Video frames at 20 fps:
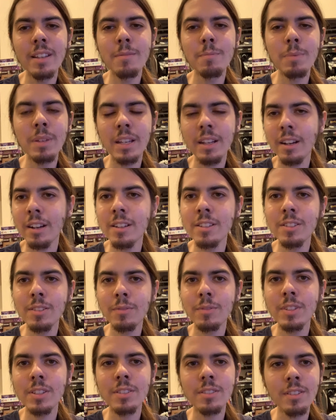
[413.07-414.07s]
because
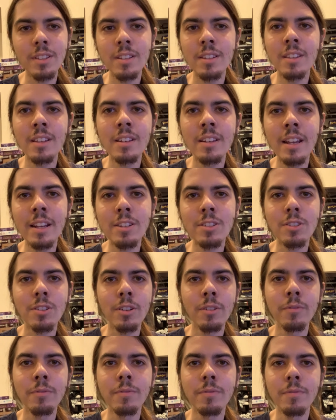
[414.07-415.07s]
of just the
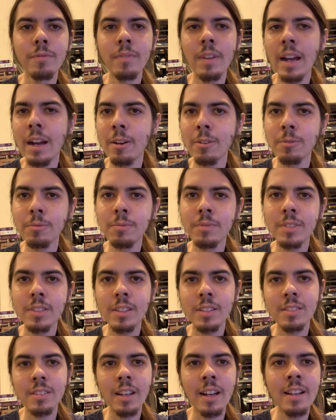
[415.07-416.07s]
nature of how
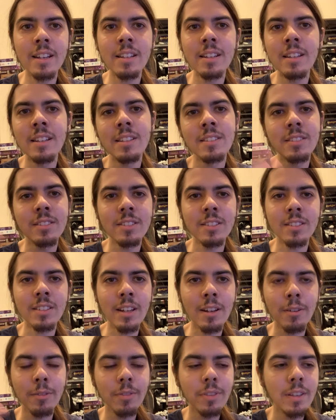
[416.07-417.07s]
society is and just
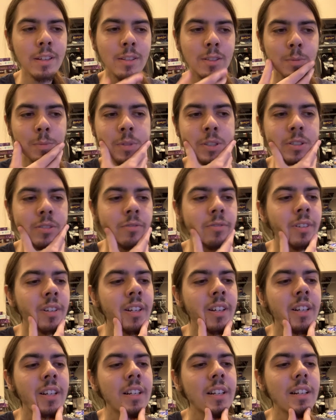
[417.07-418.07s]
how things move.
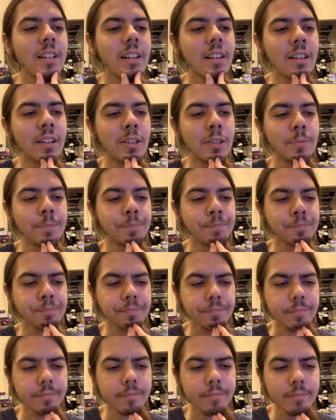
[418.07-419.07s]
I
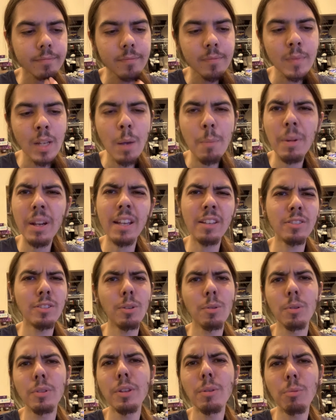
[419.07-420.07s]
guess
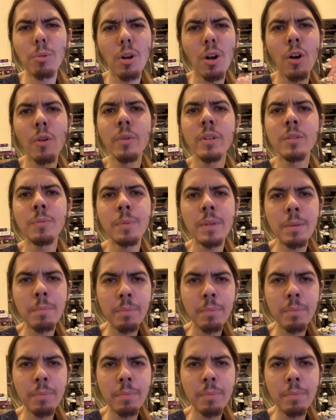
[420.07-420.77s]
there will always be